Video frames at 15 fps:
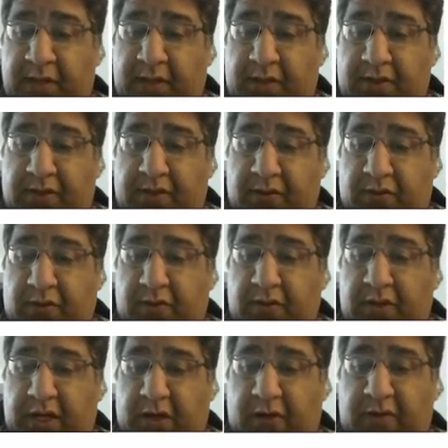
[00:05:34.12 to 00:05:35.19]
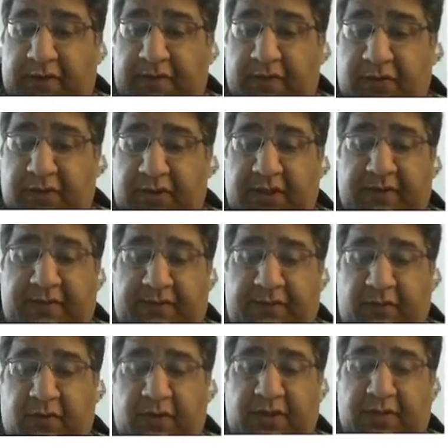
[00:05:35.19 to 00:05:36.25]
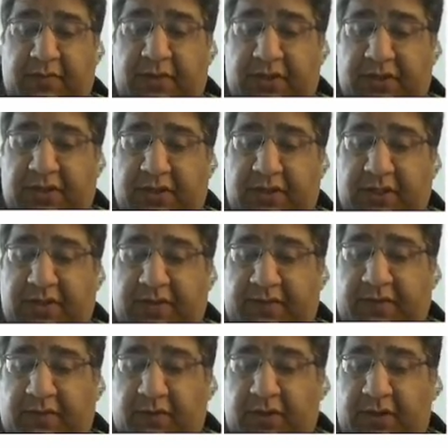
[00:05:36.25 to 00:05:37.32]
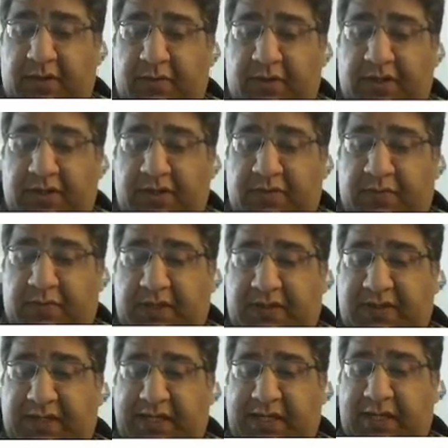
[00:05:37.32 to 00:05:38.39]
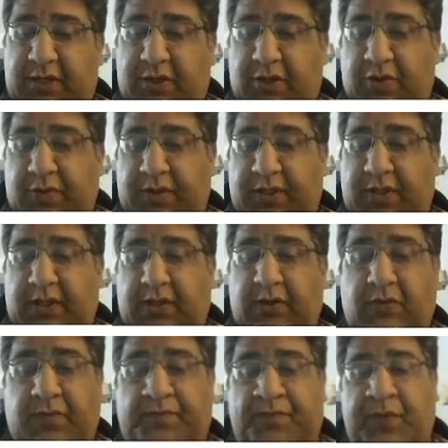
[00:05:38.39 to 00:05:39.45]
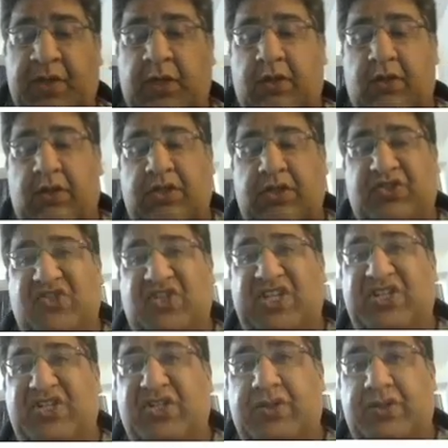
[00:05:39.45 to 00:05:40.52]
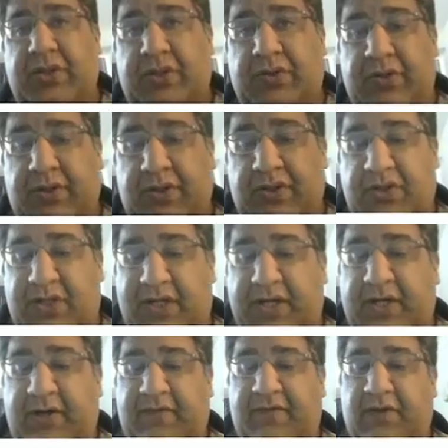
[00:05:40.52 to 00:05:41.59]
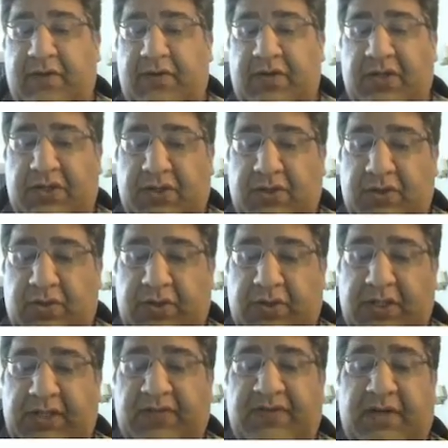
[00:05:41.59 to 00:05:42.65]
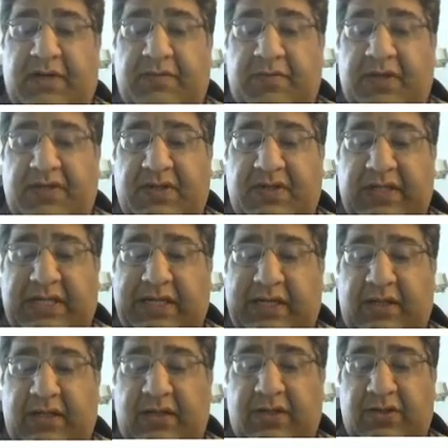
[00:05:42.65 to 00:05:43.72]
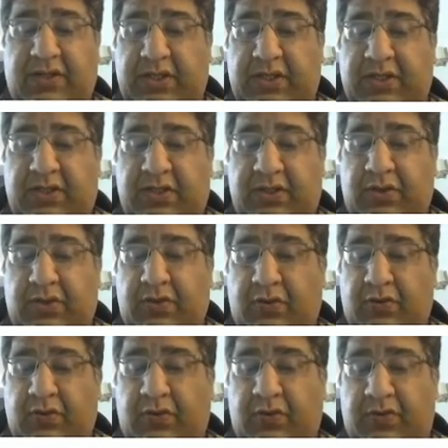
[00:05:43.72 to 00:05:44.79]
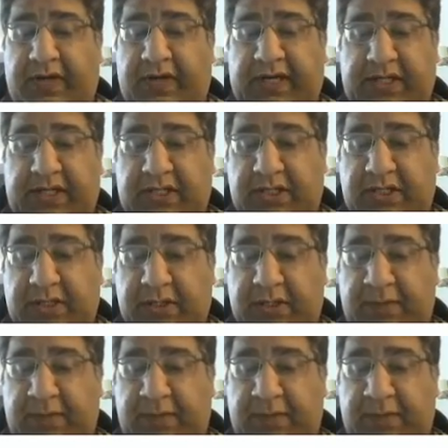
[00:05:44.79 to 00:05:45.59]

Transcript: so now if you see the fourth image this fourth image is basically showing you the changes in the distal end of the wrist so these are basically the changes due to rickets